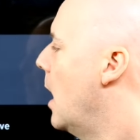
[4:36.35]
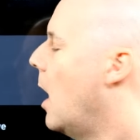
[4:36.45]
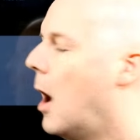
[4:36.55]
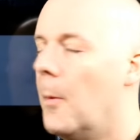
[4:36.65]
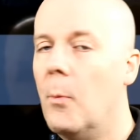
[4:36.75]

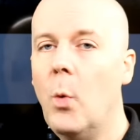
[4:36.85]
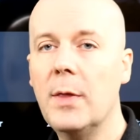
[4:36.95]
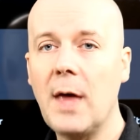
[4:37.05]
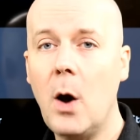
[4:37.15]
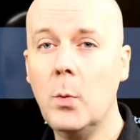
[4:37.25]
um,
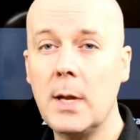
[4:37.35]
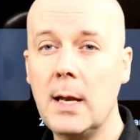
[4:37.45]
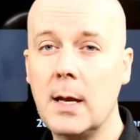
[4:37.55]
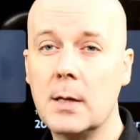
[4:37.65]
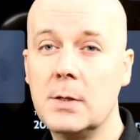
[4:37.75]
without
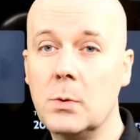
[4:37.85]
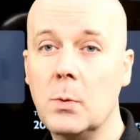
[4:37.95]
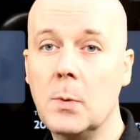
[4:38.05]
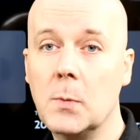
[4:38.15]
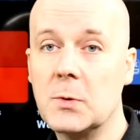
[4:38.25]
needing
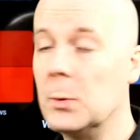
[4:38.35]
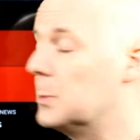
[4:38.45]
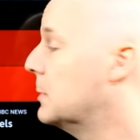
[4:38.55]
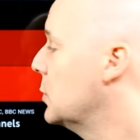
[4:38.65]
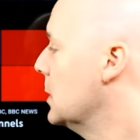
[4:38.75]
to
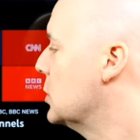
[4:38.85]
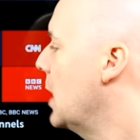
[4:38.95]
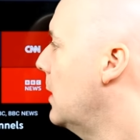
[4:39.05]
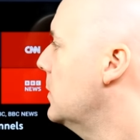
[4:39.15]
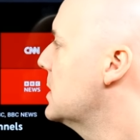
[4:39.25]
switch between
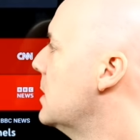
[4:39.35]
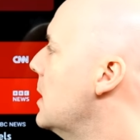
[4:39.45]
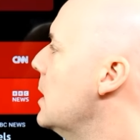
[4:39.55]
channels.